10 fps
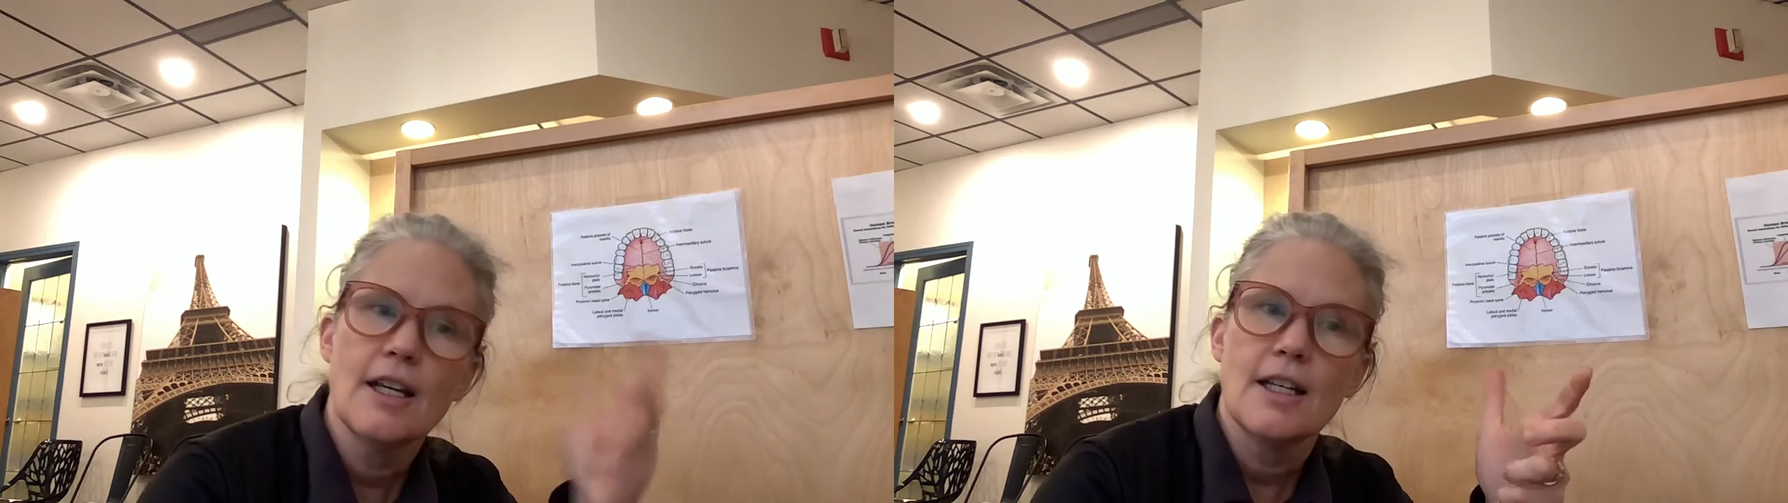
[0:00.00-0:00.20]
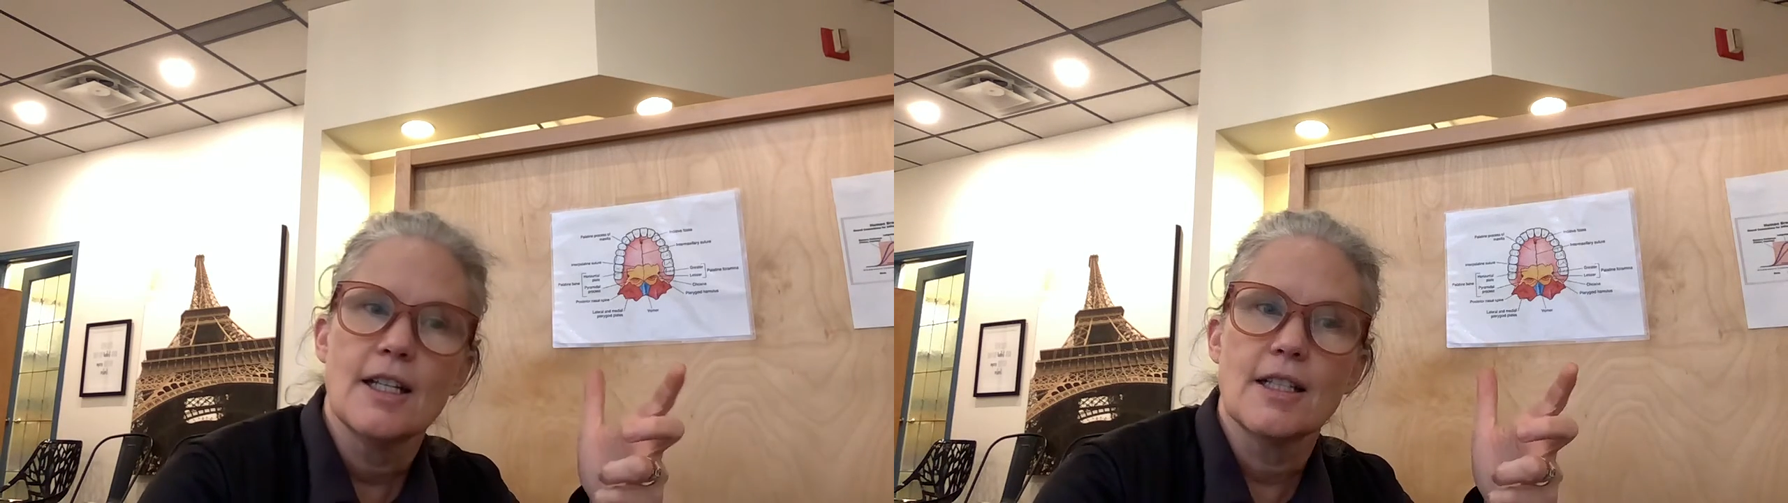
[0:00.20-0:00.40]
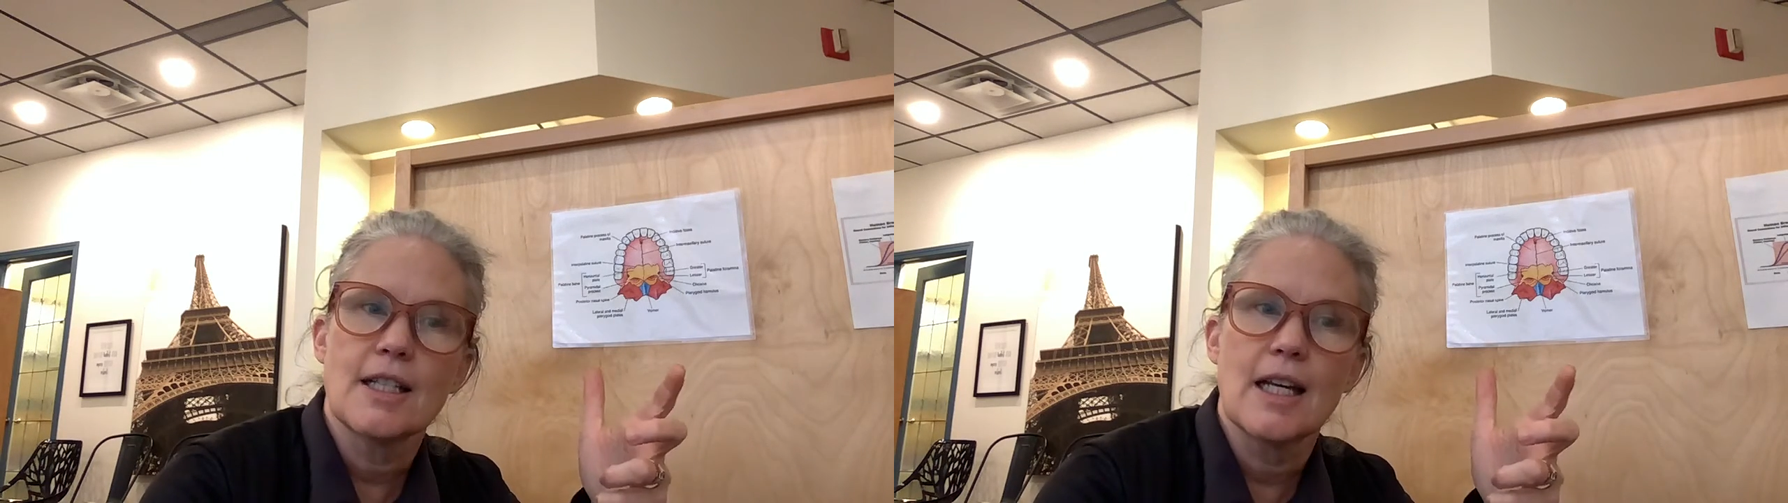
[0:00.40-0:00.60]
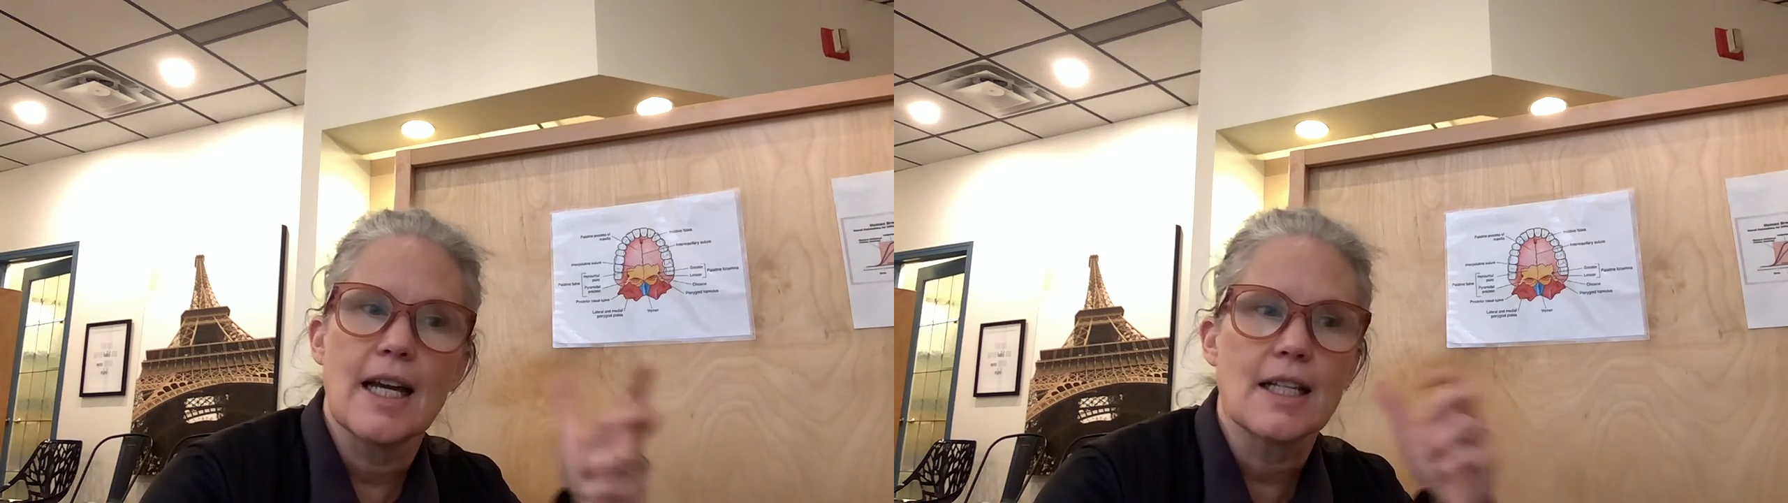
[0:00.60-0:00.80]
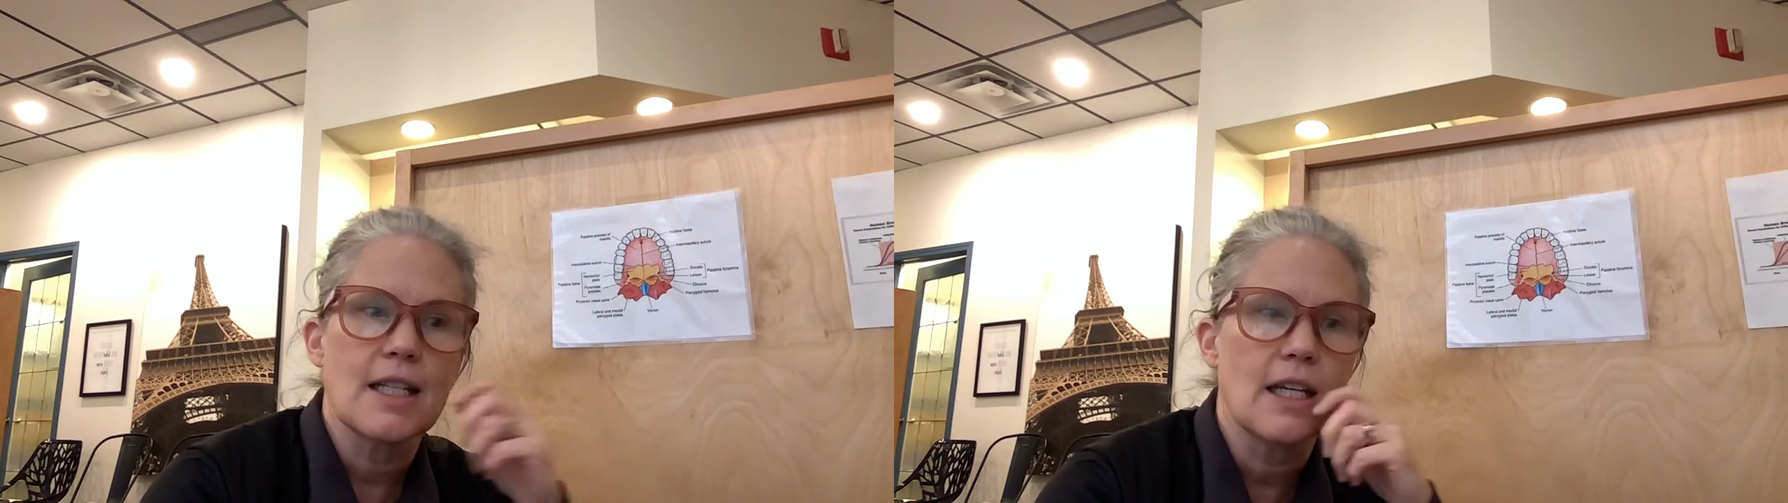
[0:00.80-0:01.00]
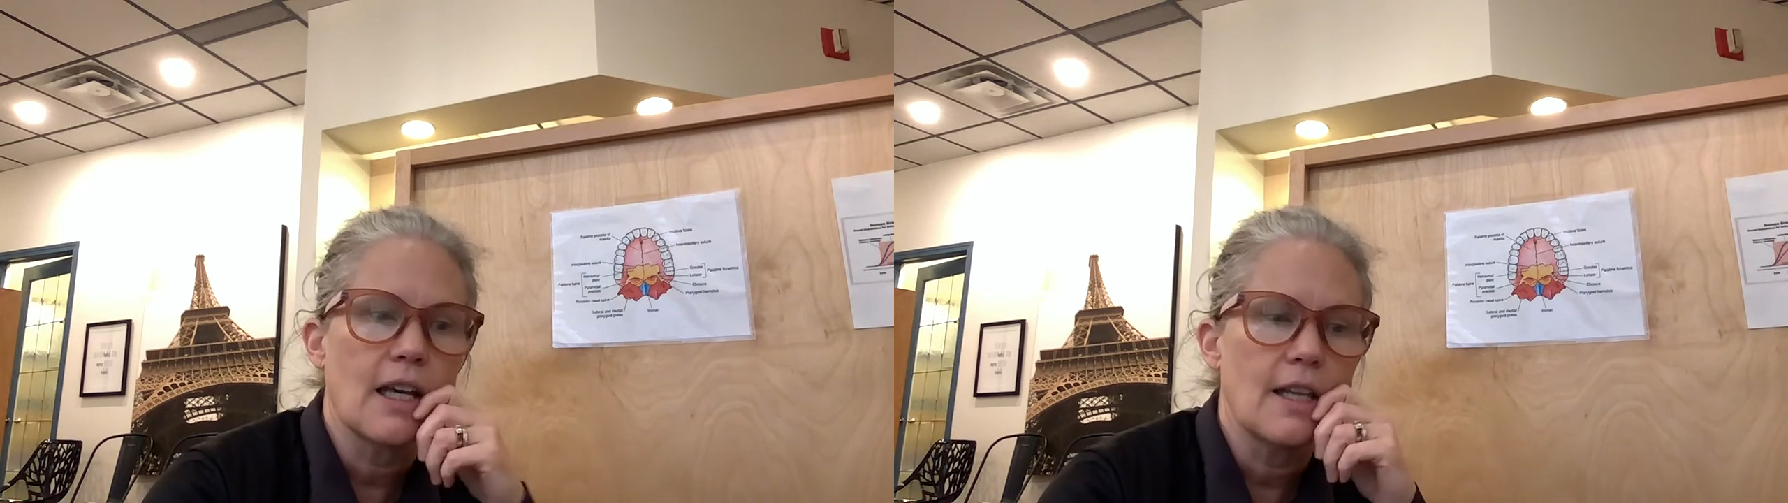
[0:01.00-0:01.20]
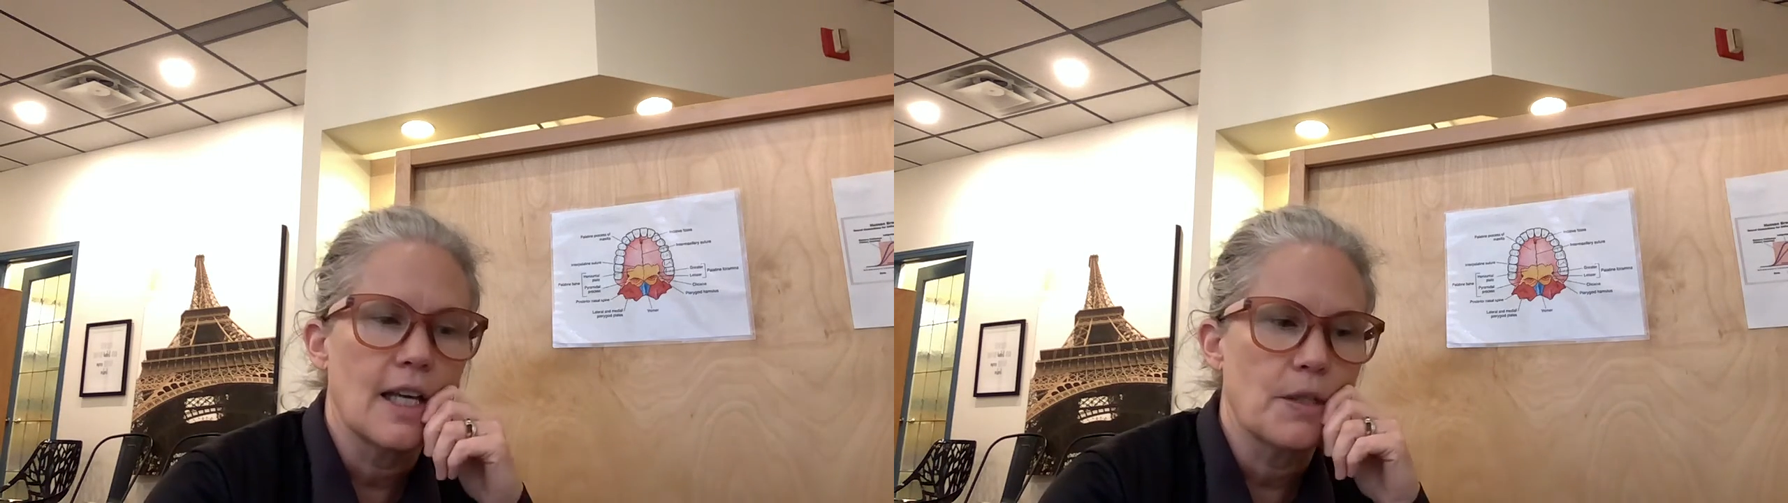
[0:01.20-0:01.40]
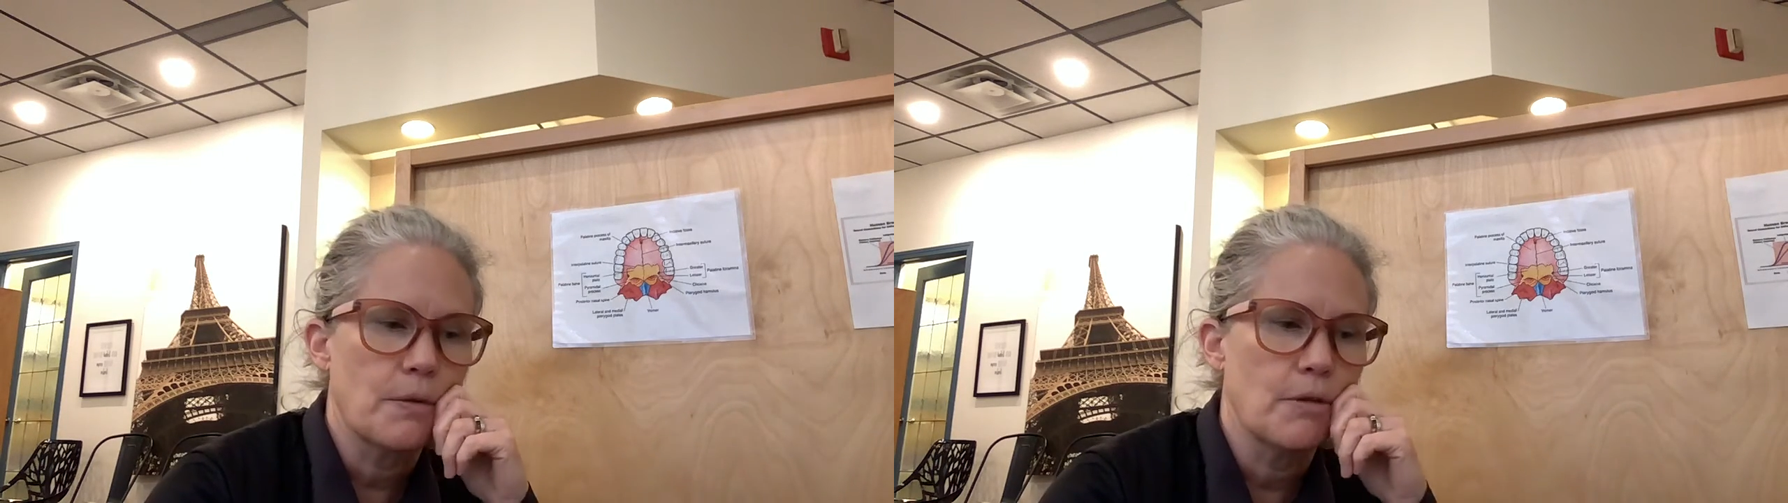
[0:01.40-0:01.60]
is connecting, and
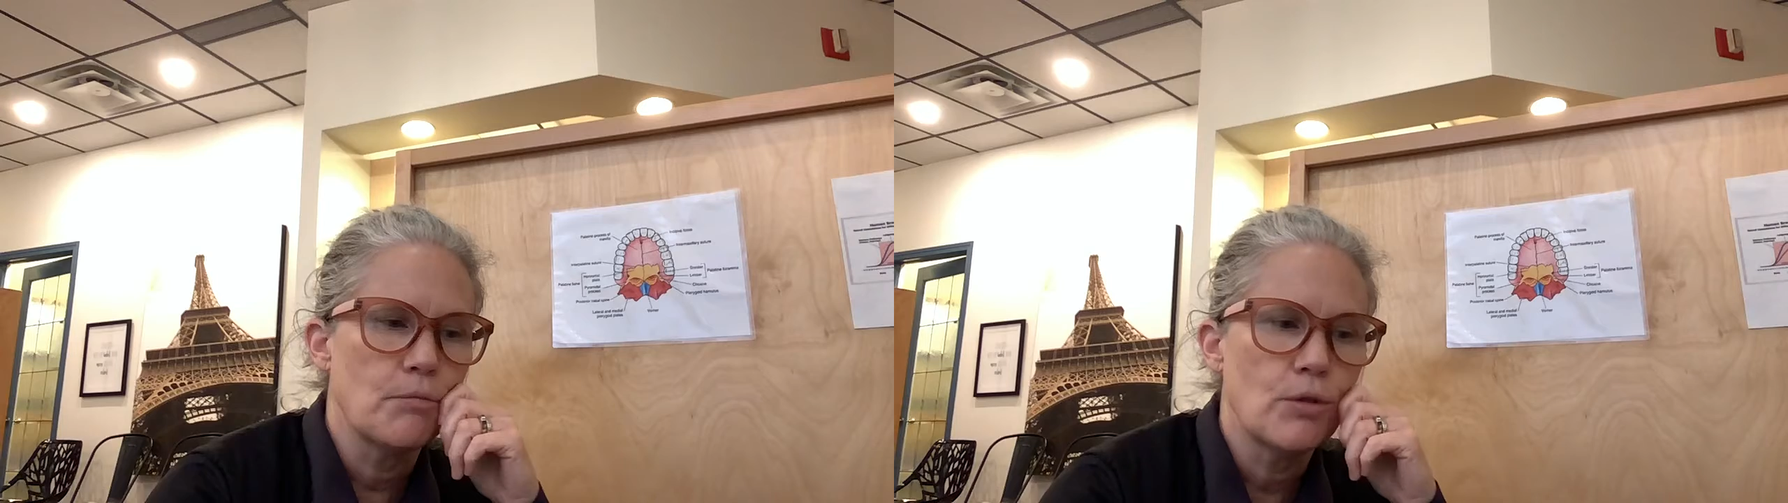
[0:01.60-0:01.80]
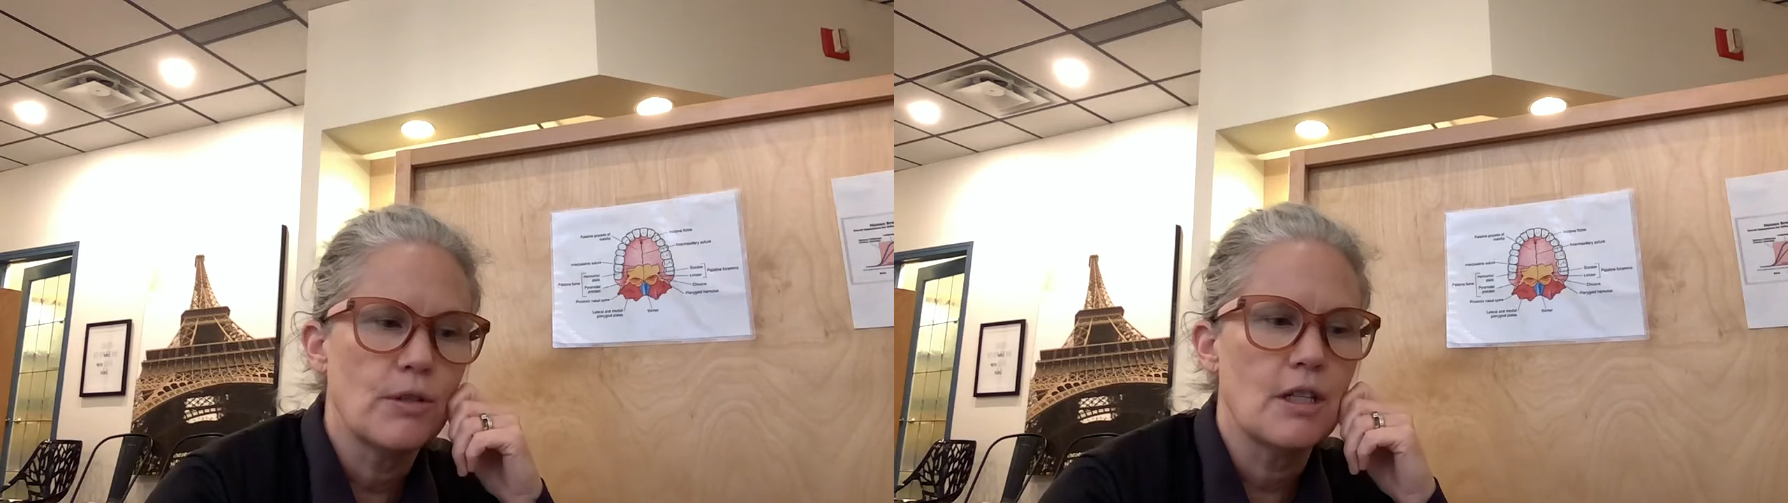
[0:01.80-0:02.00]
that's where the moods,